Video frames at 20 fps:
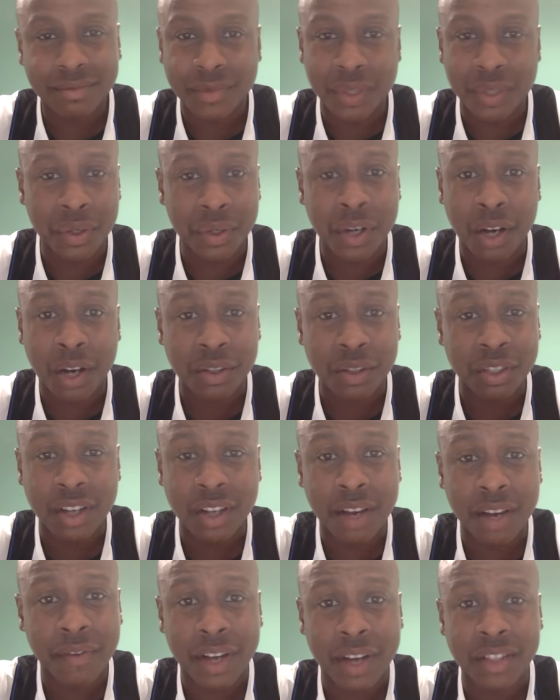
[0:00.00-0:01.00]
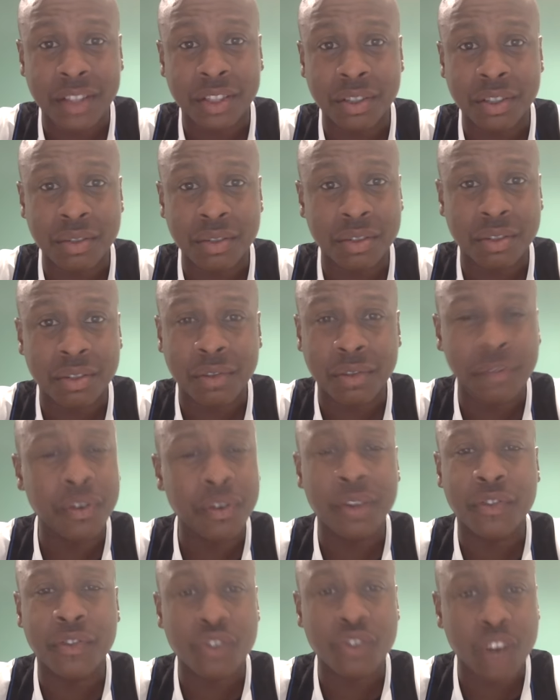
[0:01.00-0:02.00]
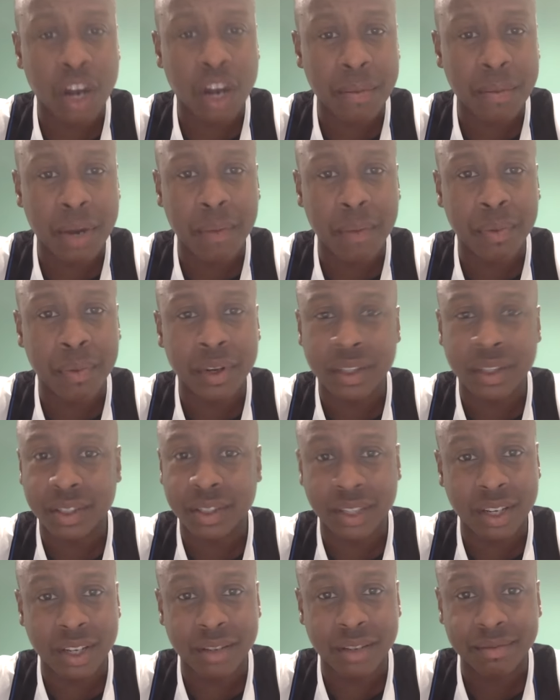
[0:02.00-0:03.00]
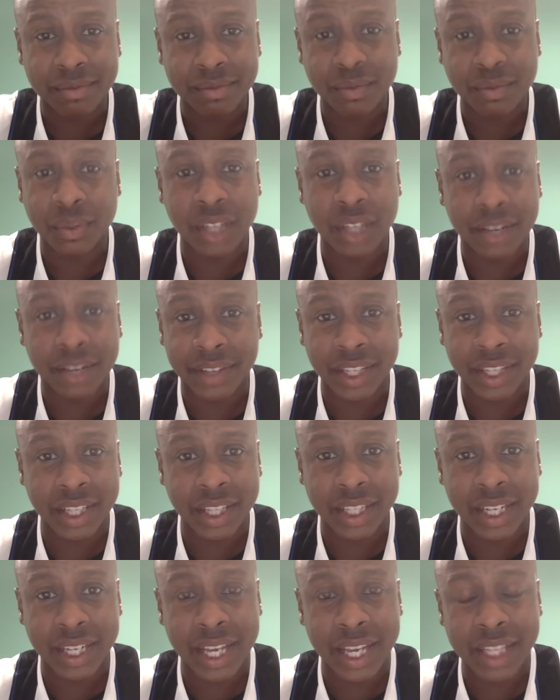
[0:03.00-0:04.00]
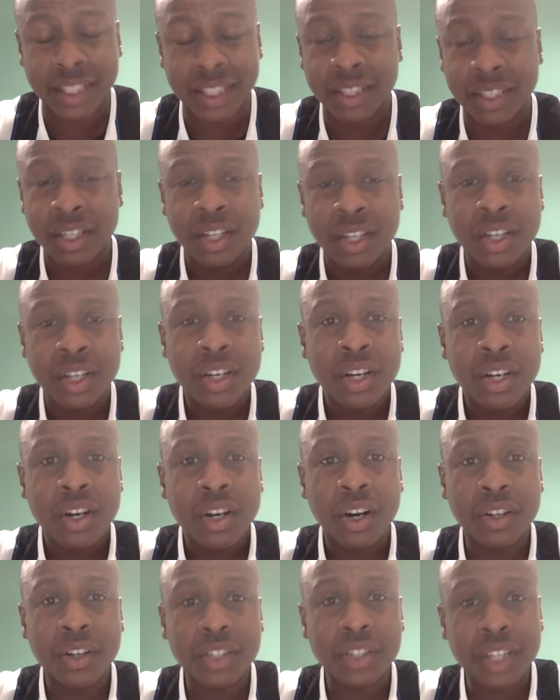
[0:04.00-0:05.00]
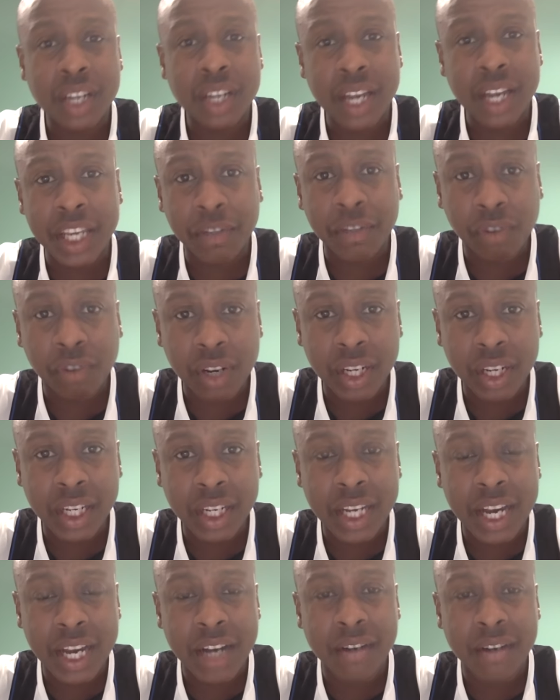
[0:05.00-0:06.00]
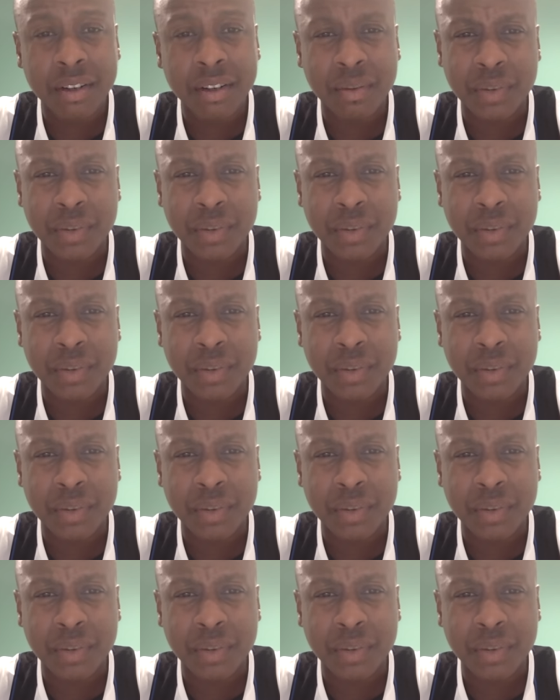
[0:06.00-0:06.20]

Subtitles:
Newcastle United fans are used to. Full of drama, but you know, we love it nonetheless. On to the next friendly now,